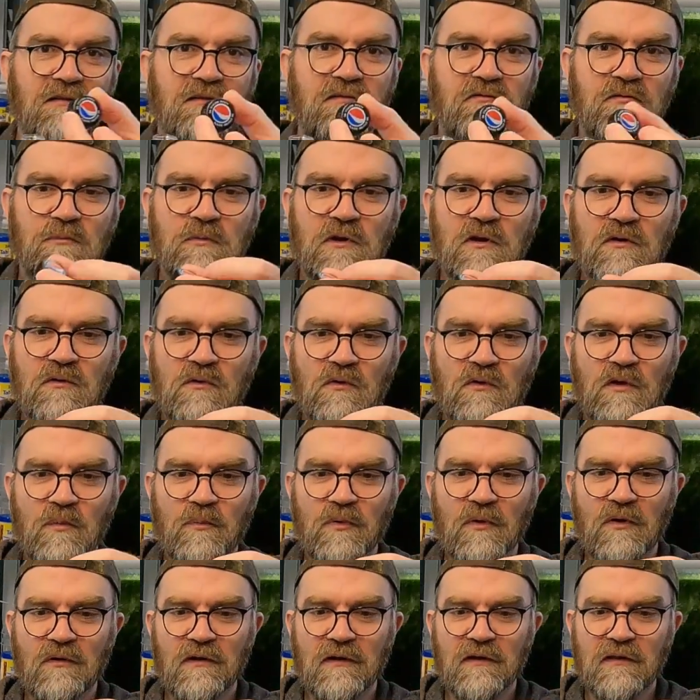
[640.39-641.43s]
from your cola
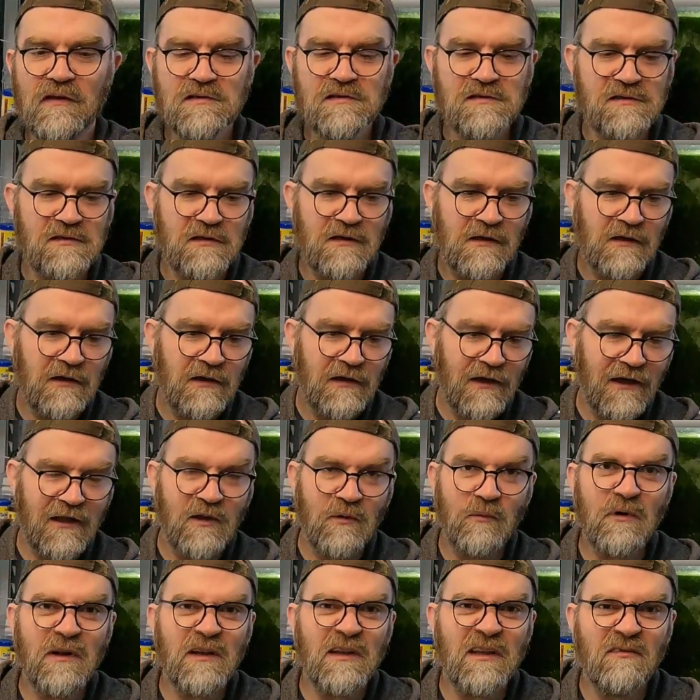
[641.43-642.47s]
bottle like this, and you
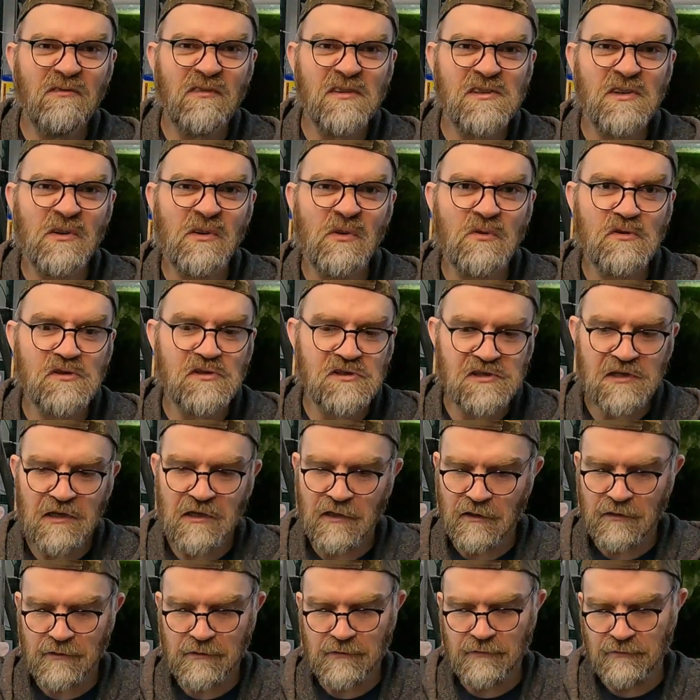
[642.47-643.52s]
want to give this a good
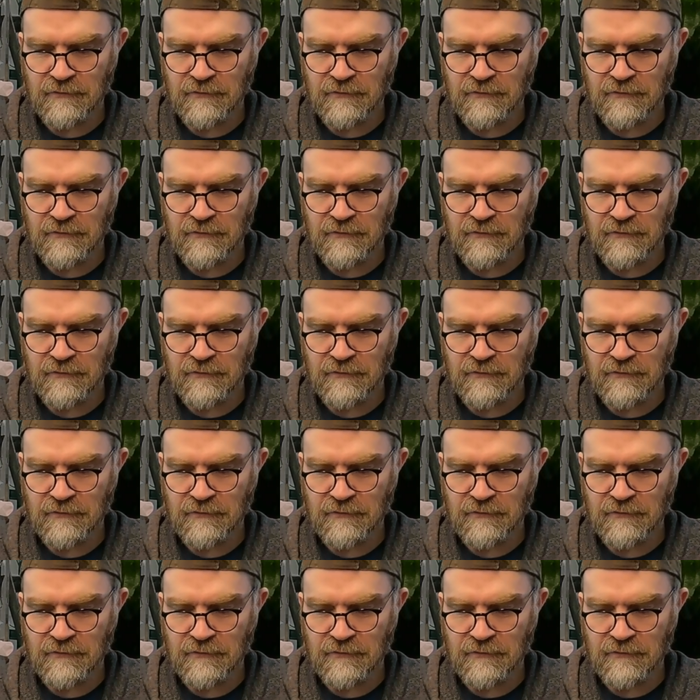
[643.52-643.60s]
shake.